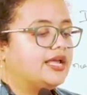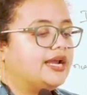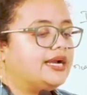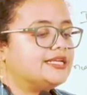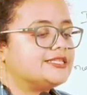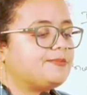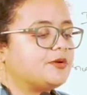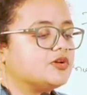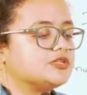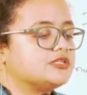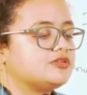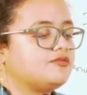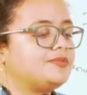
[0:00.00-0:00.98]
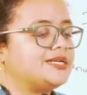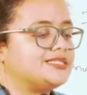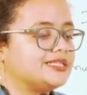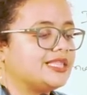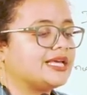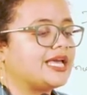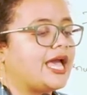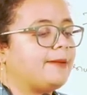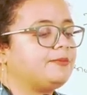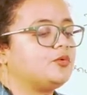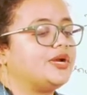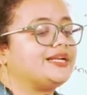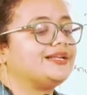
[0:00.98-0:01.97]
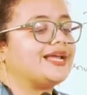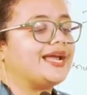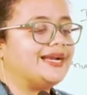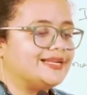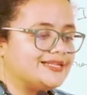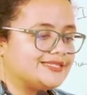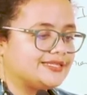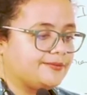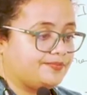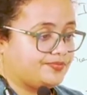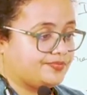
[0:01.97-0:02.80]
It is the process of bridging the gap to attain idealistic.